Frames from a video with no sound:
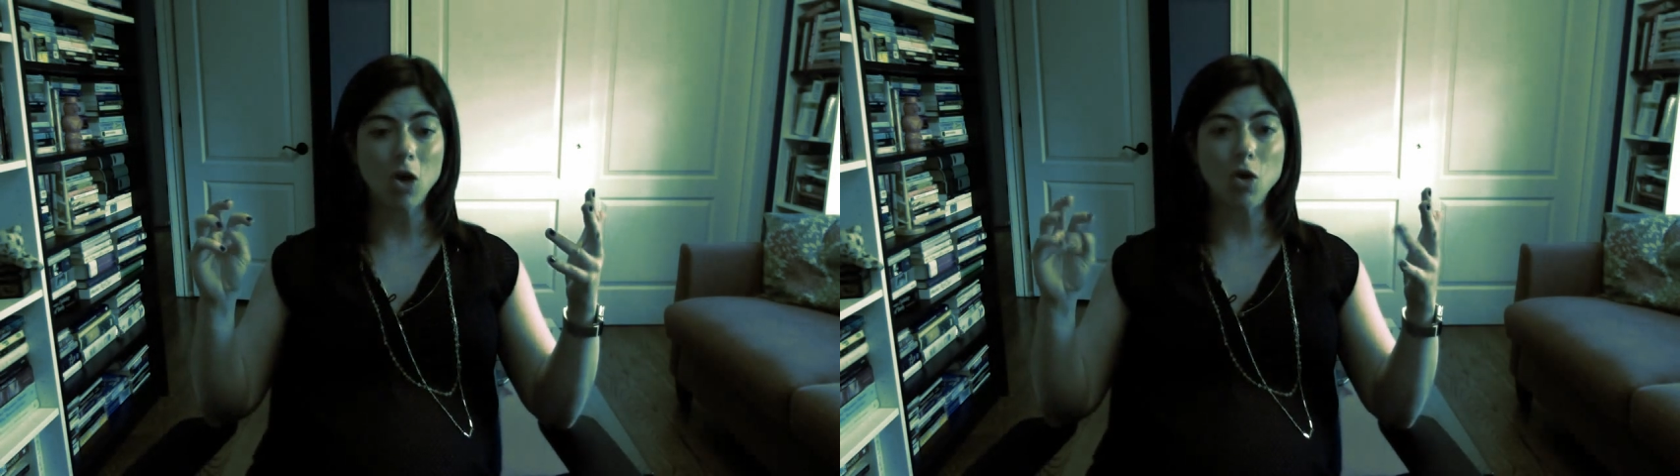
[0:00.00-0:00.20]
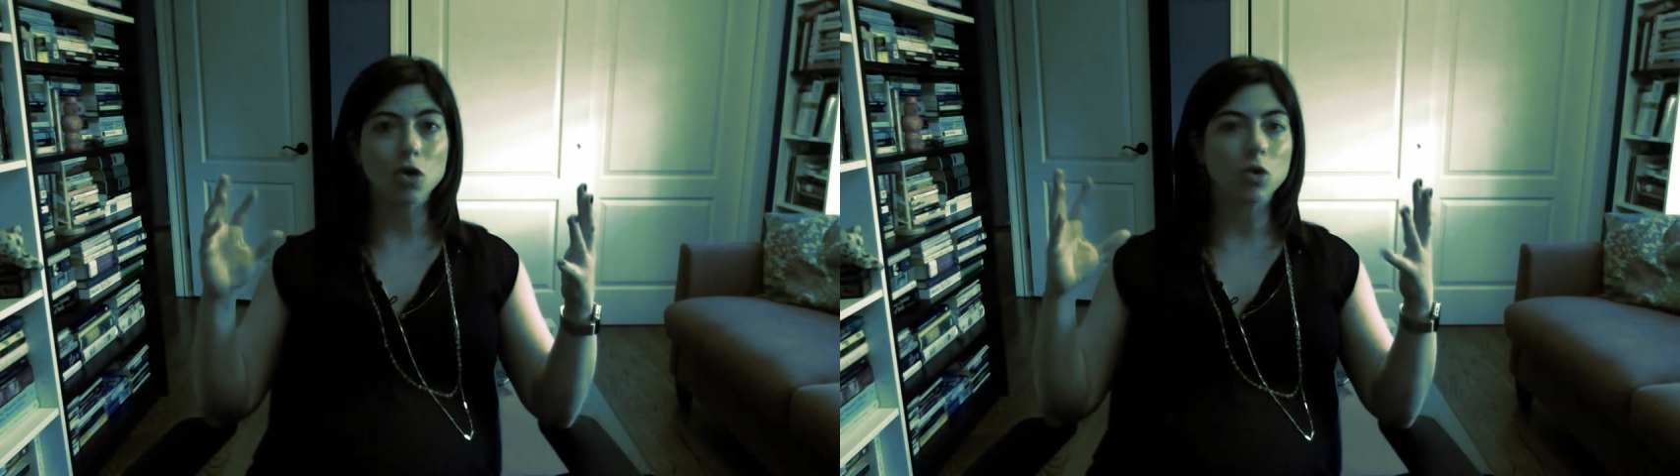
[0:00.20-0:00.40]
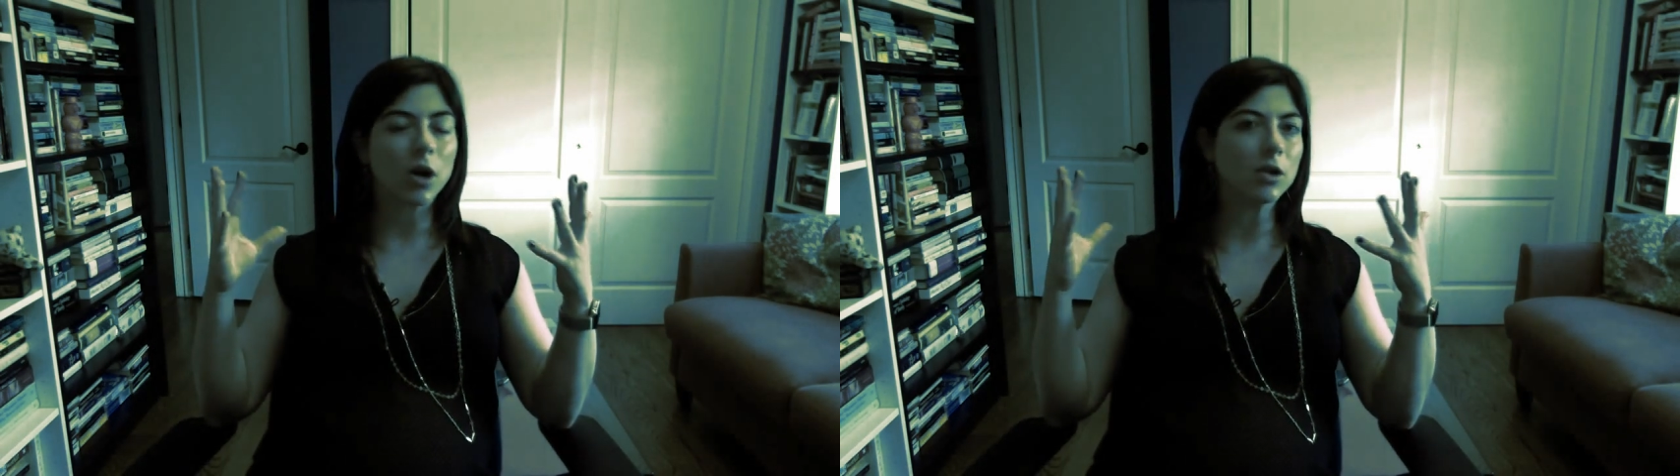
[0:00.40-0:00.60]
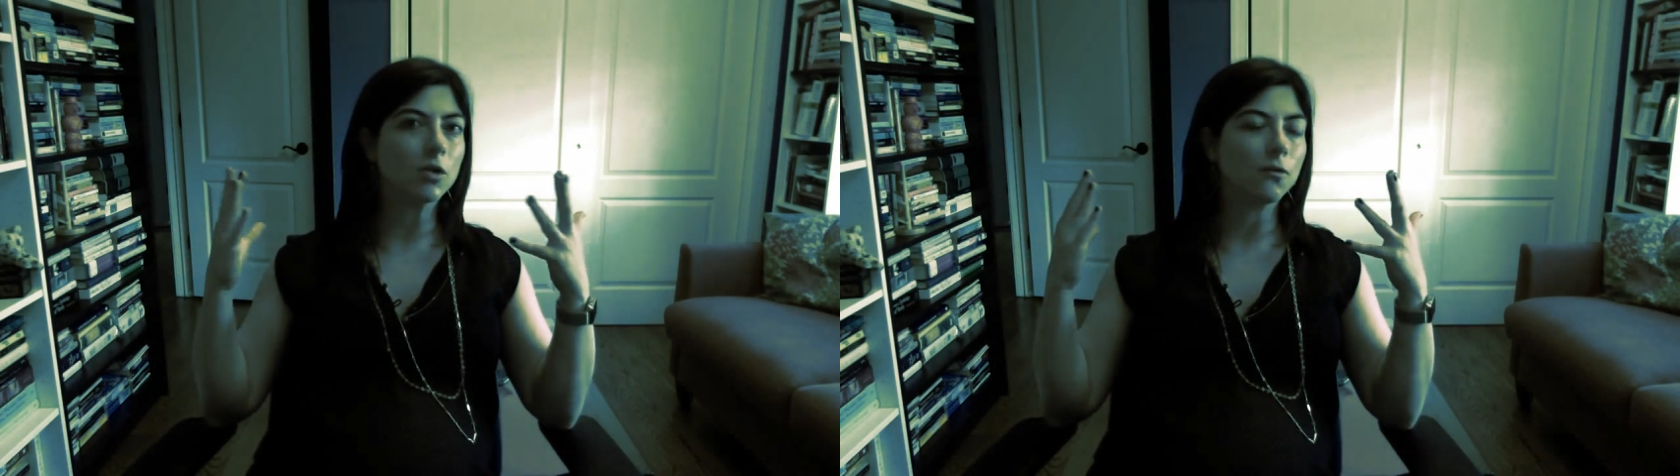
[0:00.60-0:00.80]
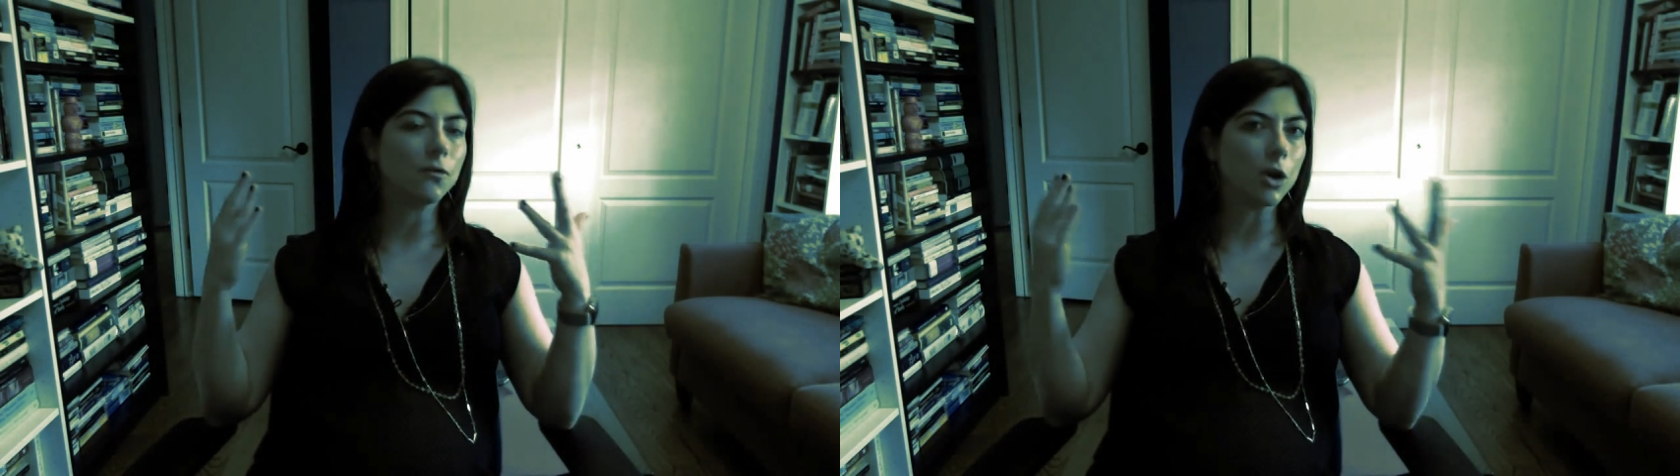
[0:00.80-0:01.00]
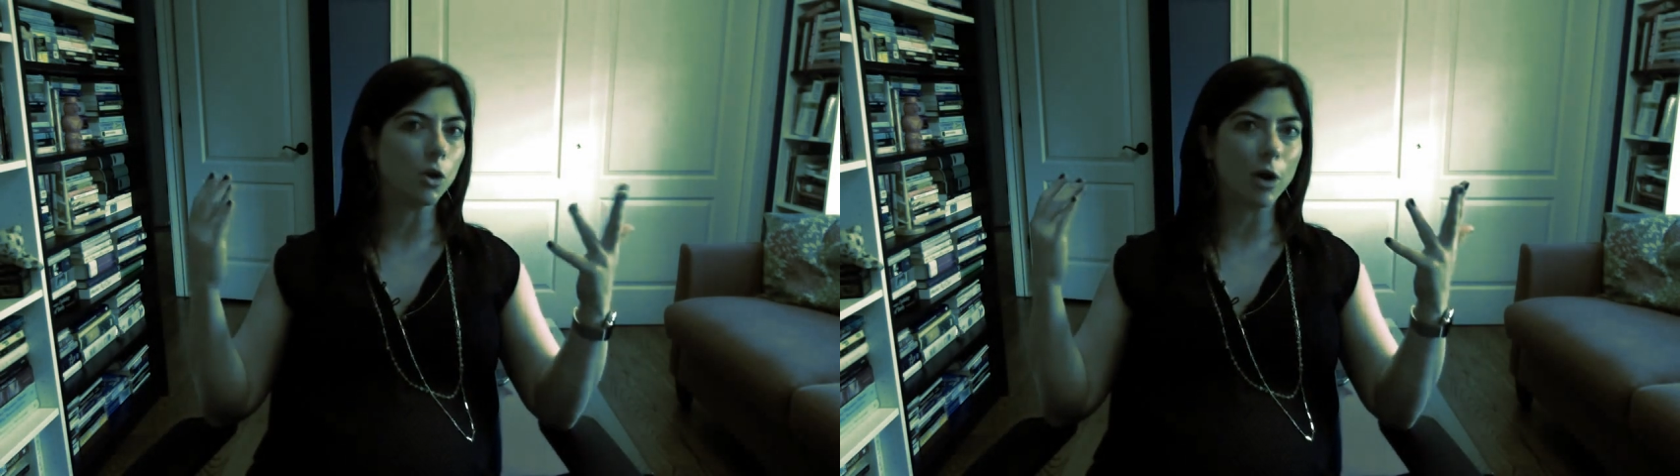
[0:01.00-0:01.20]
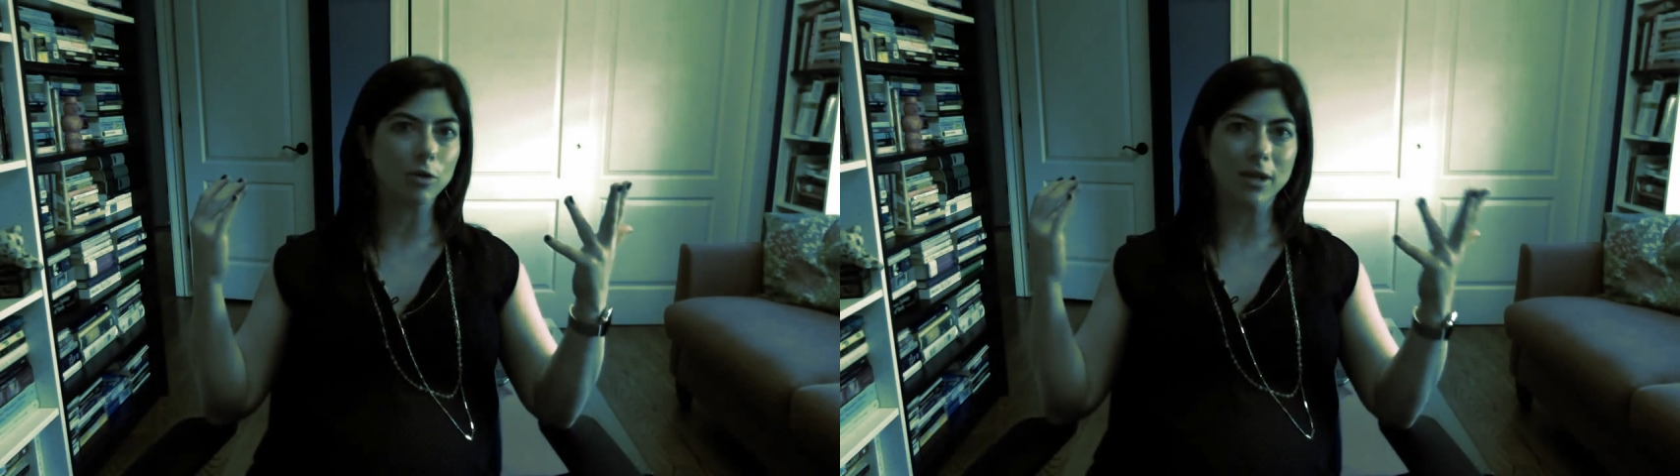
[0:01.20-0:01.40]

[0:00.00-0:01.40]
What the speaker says: you're trying to figure out